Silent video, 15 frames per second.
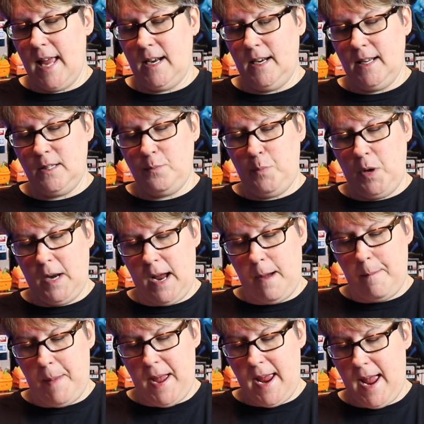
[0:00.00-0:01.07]
and it is put
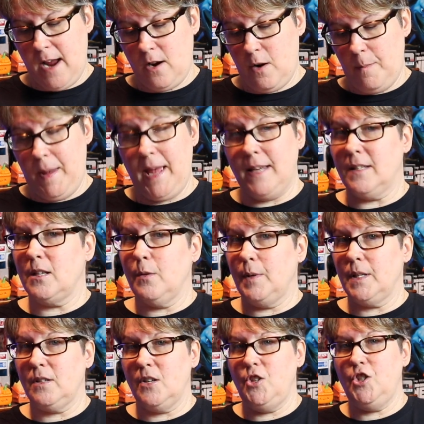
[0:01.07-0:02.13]
out by Anchor Bay, so
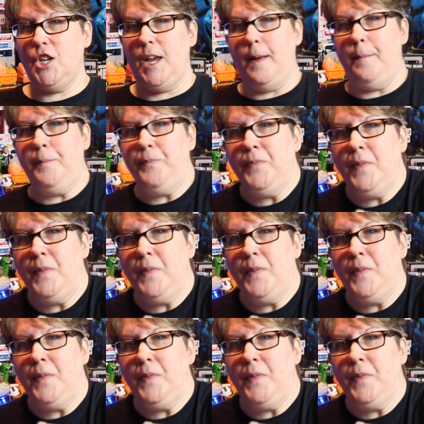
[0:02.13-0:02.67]
it's legit.